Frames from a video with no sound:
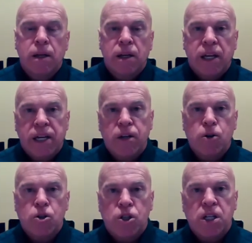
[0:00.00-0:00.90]
he or
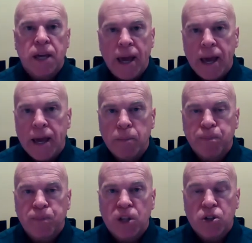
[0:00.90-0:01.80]
she
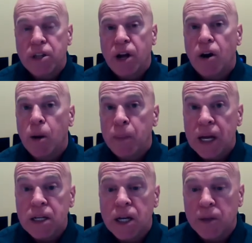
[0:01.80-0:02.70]
came to their
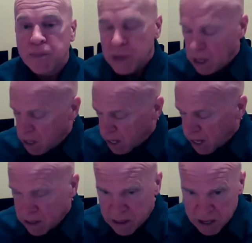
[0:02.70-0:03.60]
opinion?
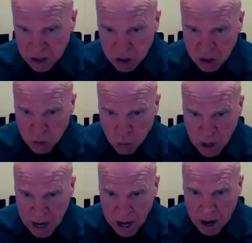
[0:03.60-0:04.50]
And this is
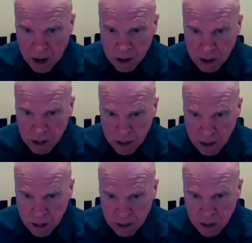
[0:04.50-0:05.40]
where
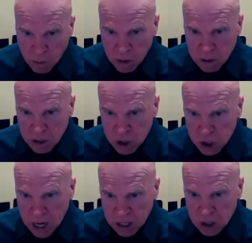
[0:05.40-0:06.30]
the
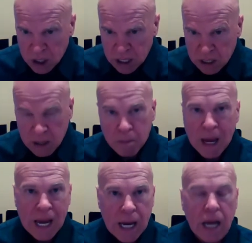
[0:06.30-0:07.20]
check sheet
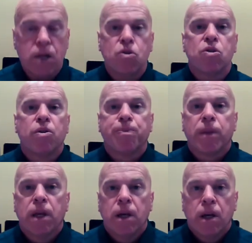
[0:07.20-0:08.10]
demands
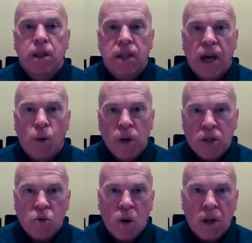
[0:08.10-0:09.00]
that we
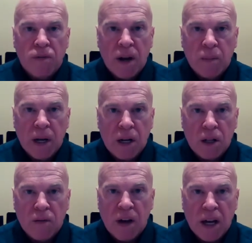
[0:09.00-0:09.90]
as qualified medical
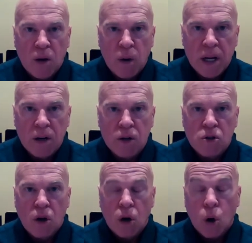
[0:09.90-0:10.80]

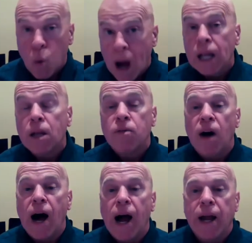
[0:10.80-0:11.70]
evaluators
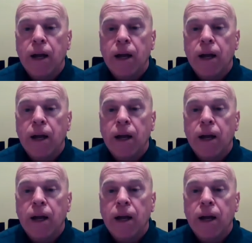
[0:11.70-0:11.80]
qualify